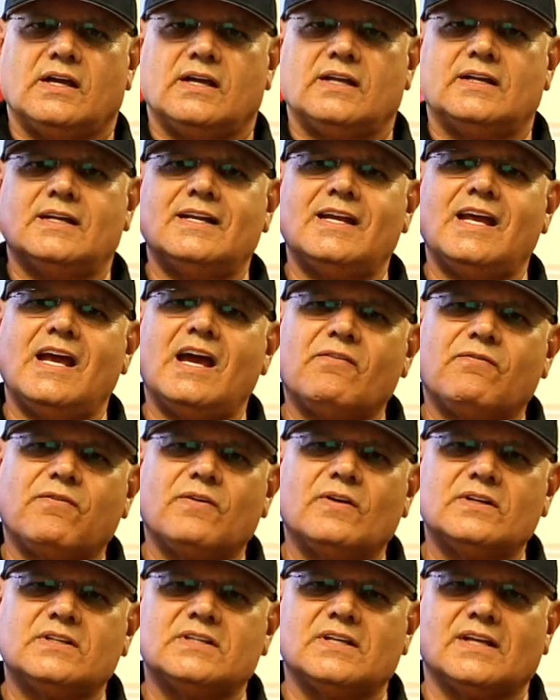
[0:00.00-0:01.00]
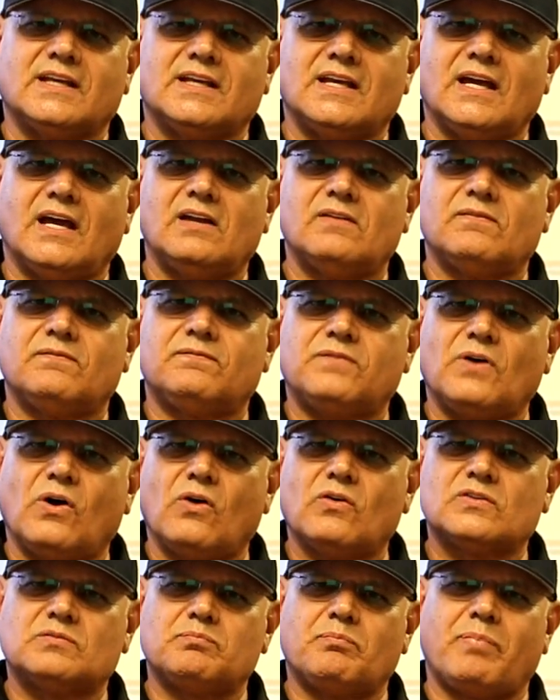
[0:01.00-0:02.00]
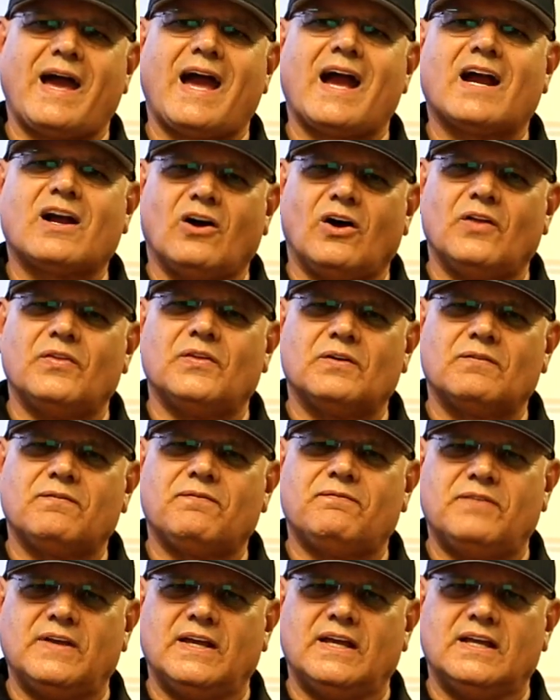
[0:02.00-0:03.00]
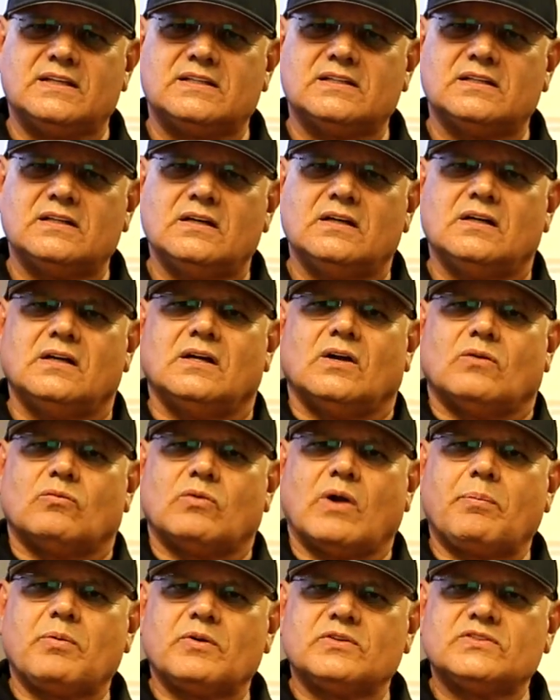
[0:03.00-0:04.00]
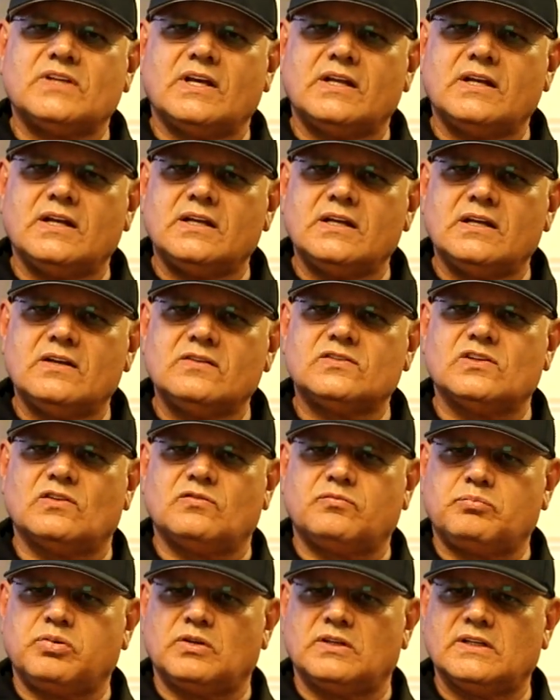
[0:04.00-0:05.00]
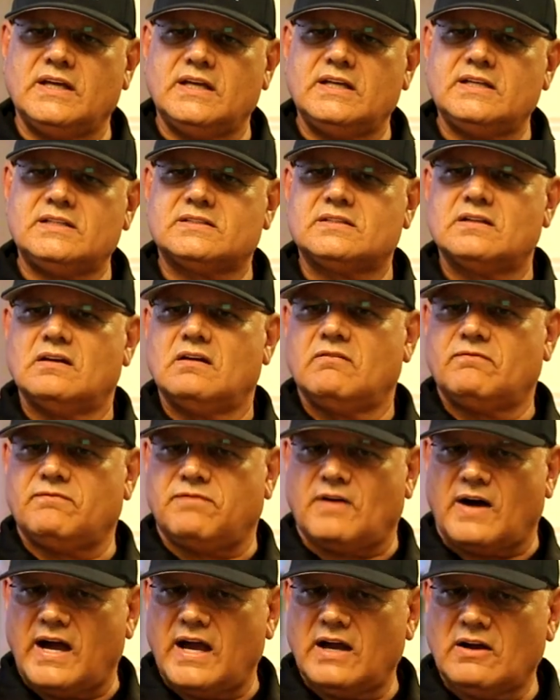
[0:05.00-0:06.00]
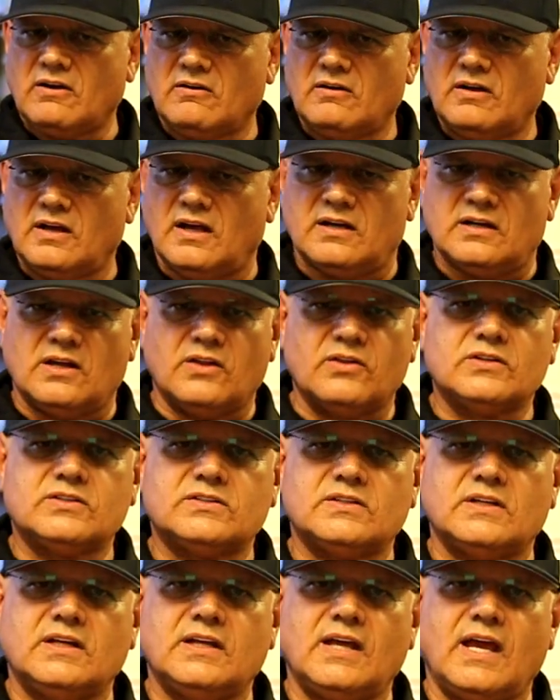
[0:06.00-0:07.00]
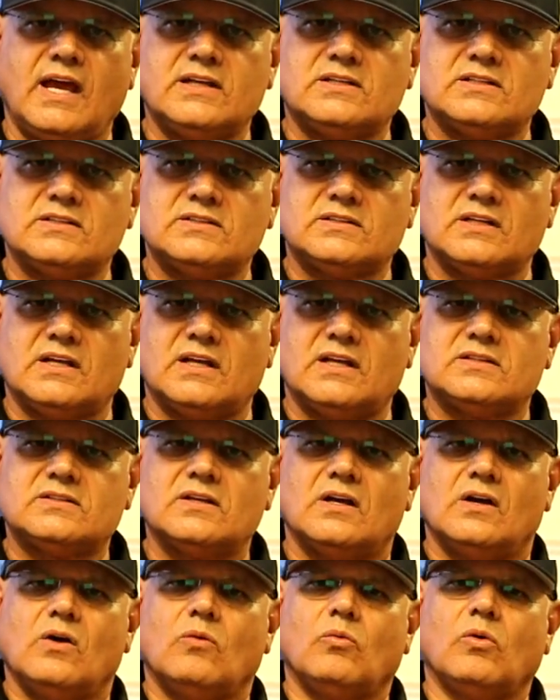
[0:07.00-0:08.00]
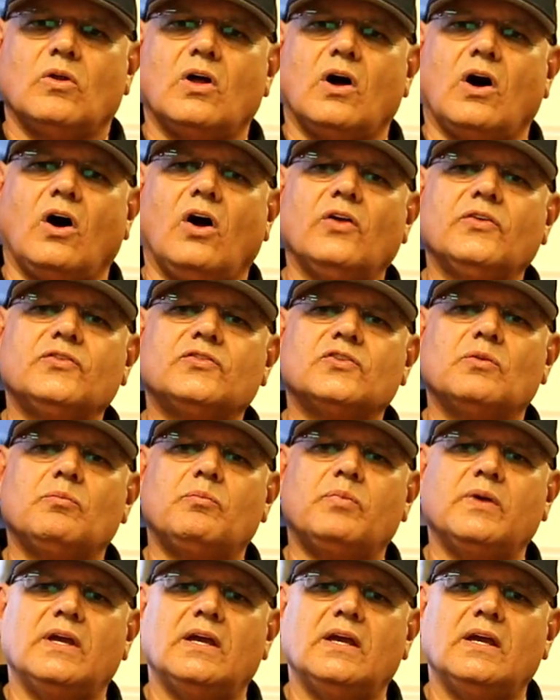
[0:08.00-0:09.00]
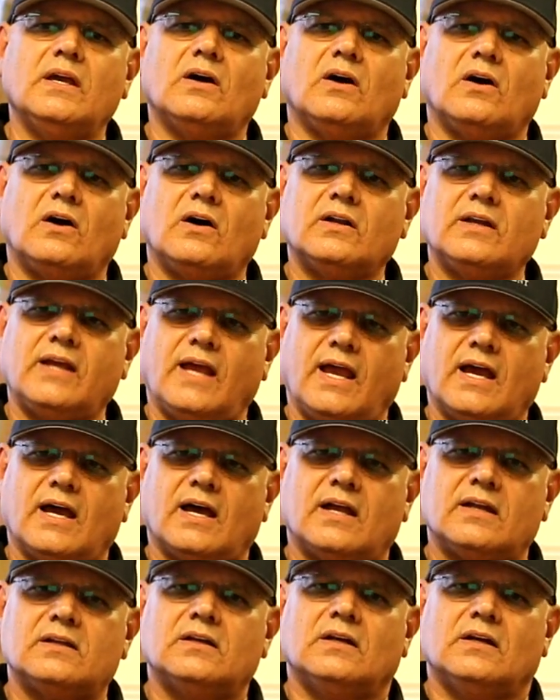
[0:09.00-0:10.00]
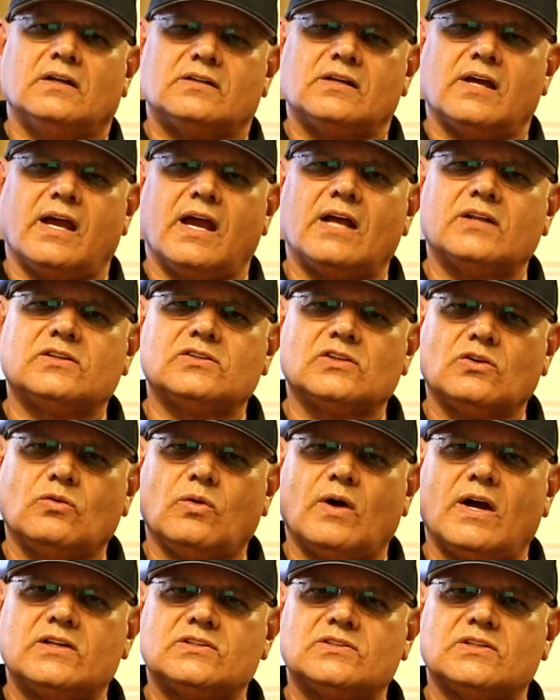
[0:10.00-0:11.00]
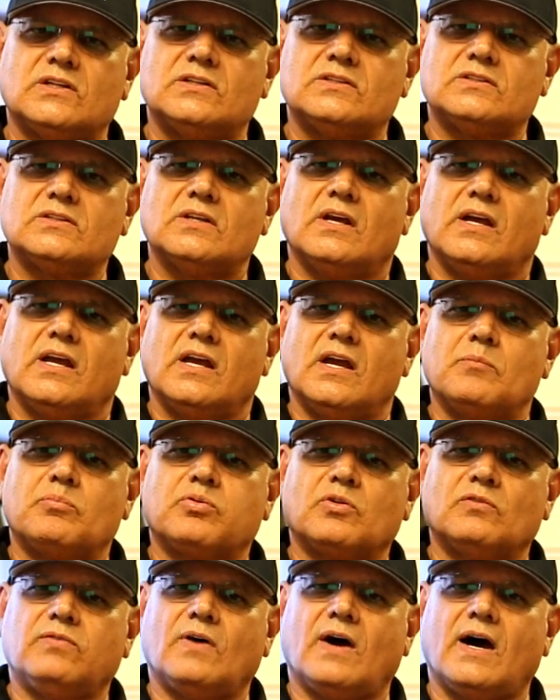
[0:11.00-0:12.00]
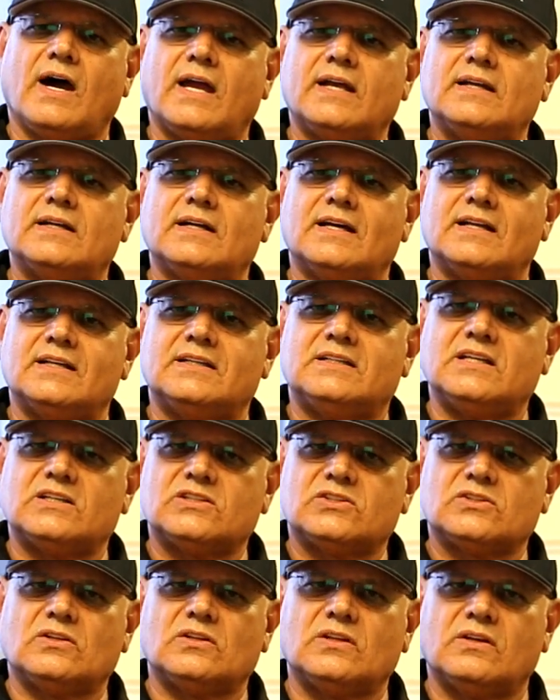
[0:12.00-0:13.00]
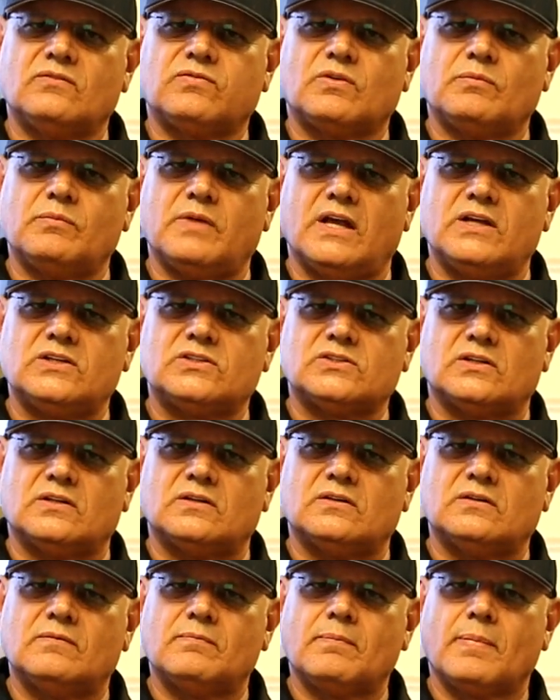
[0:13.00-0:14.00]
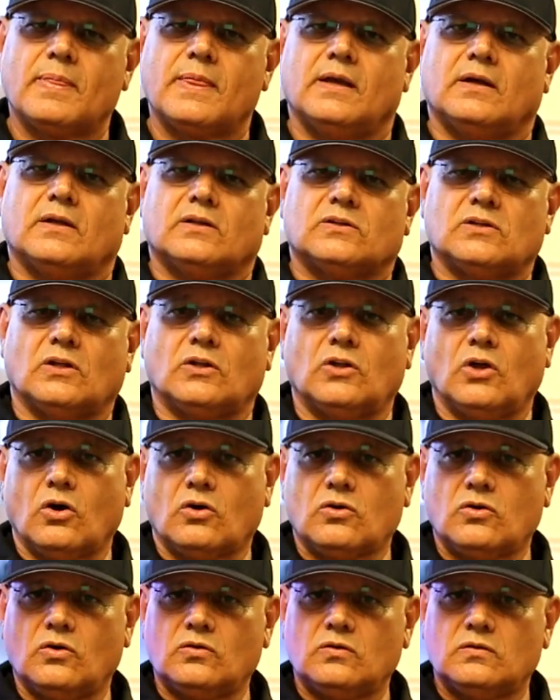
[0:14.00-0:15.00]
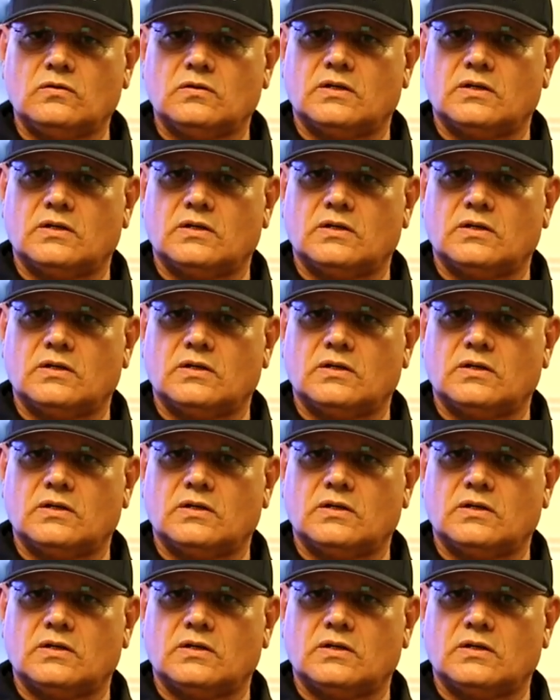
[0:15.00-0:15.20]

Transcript: in an effort to get folks back on their feet. Representatives of police, fire, and other city agencies will also be on hand to answer questions and provide additional information. The local